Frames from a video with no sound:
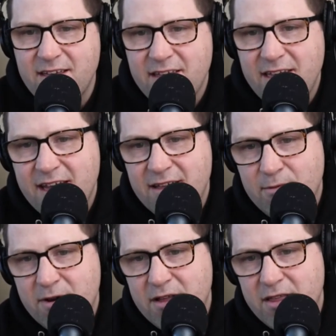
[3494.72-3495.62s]
Yeah, it's
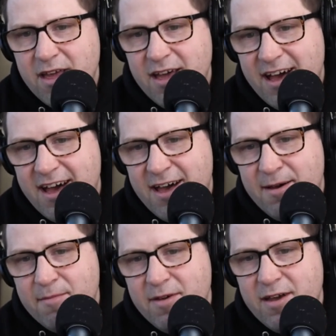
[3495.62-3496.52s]
wild.
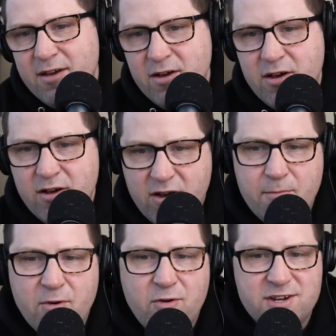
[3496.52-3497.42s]
A couple
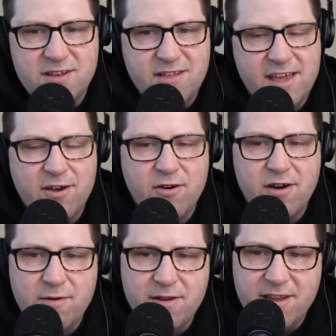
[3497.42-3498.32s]
more questions. I'll let you go. I
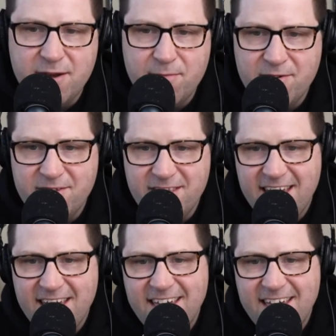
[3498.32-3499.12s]
don't want to take up your whole day.